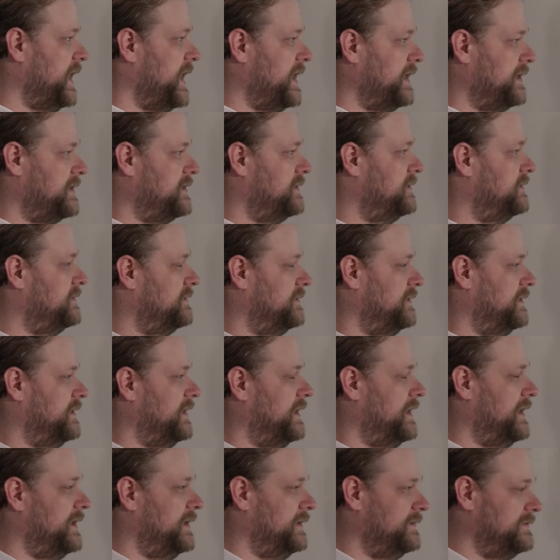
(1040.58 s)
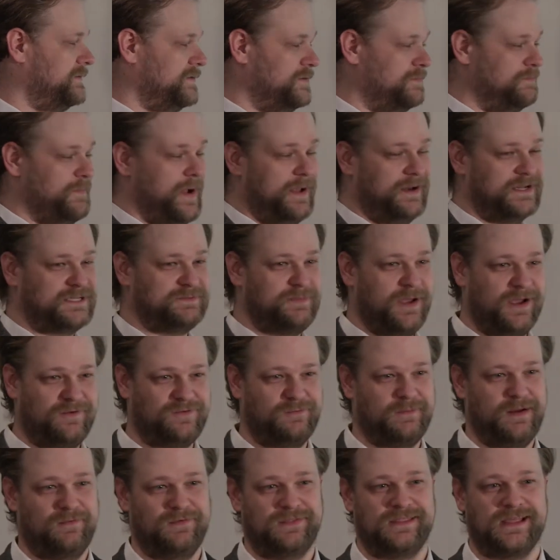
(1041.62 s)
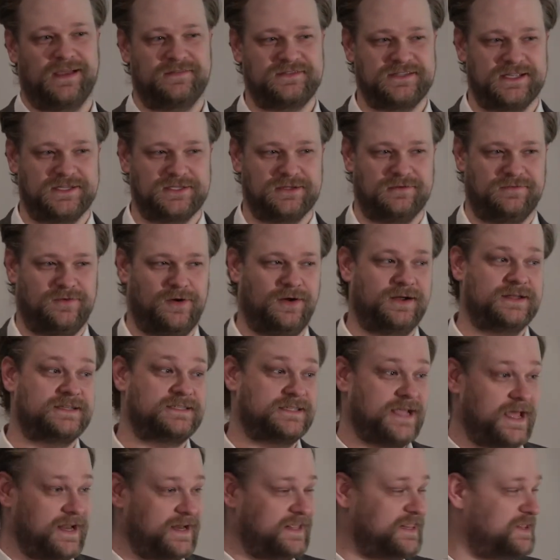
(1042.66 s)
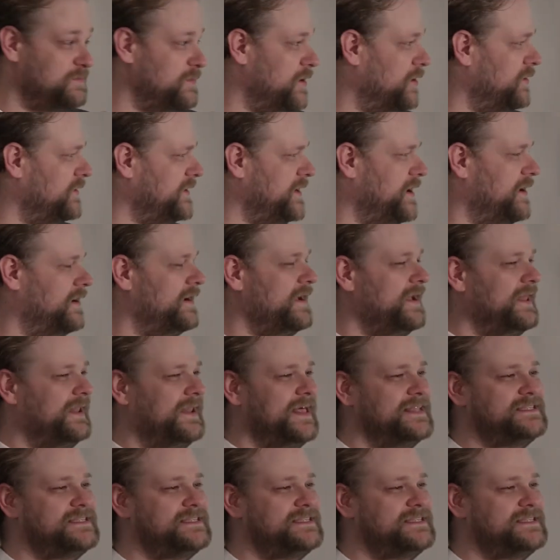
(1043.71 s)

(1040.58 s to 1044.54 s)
like uh, you might expect from everything I've said so far, decided in the middle of the year,